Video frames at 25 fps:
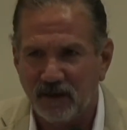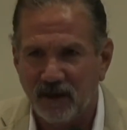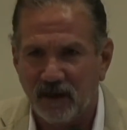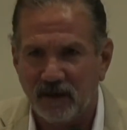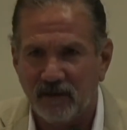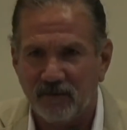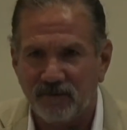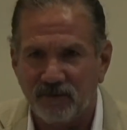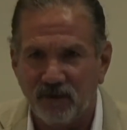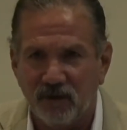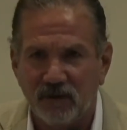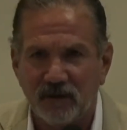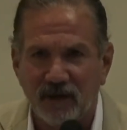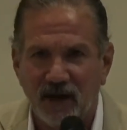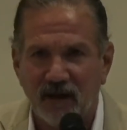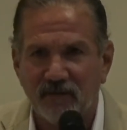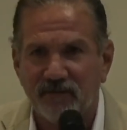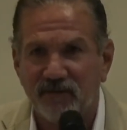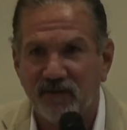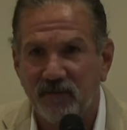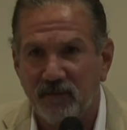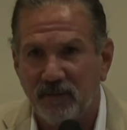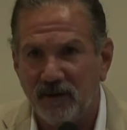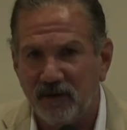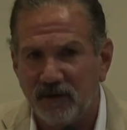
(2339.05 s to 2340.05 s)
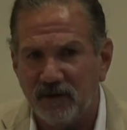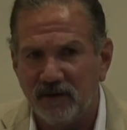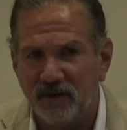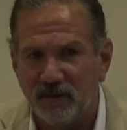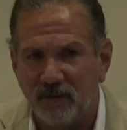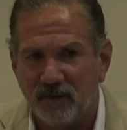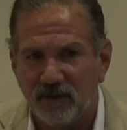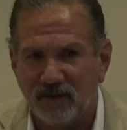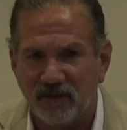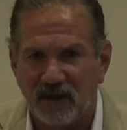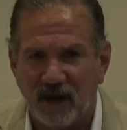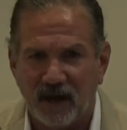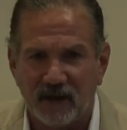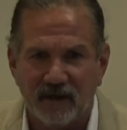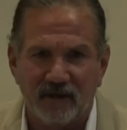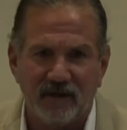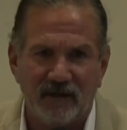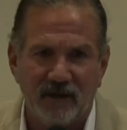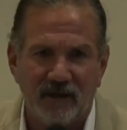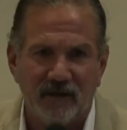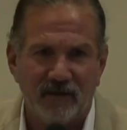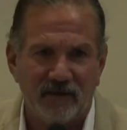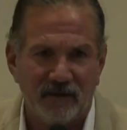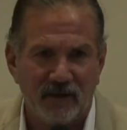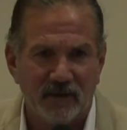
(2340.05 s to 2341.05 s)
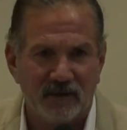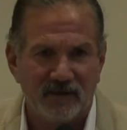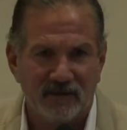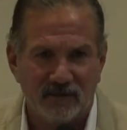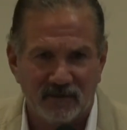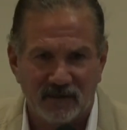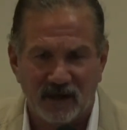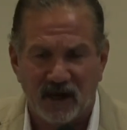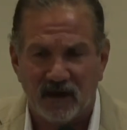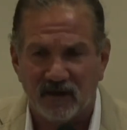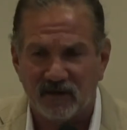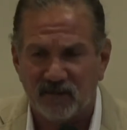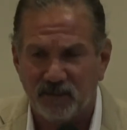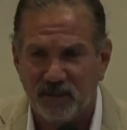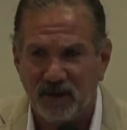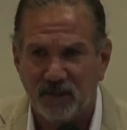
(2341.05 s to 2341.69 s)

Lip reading: And if you're not familiar with how to detox